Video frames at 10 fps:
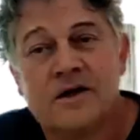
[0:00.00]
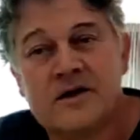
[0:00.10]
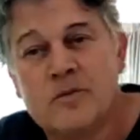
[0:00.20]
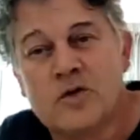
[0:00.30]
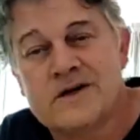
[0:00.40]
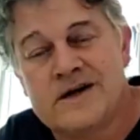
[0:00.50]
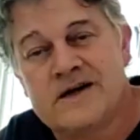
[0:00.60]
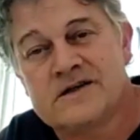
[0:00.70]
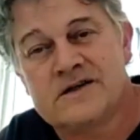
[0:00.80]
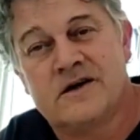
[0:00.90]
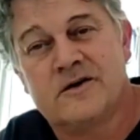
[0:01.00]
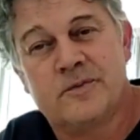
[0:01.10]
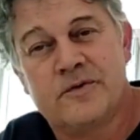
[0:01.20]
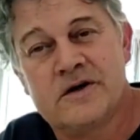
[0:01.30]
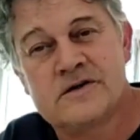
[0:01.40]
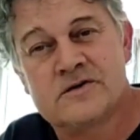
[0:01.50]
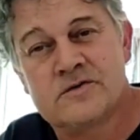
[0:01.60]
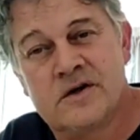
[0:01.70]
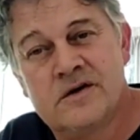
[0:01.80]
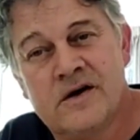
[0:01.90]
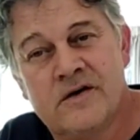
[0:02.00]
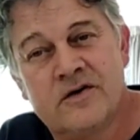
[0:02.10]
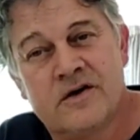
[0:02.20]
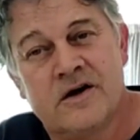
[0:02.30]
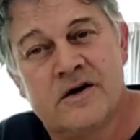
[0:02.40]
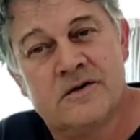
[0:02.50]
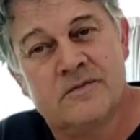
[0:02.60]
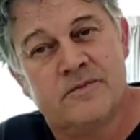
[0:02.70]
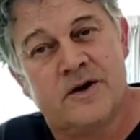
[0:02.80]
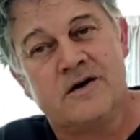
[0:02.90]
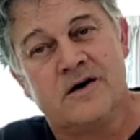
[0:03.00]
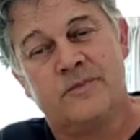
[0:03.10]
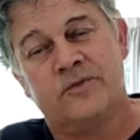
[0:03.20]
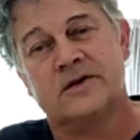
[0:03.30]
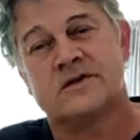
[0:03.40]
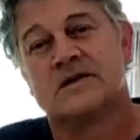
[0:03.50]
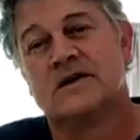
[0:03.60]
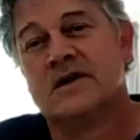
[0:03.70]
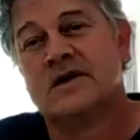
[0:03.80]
the more clandestine operations where you have to go and blow up things.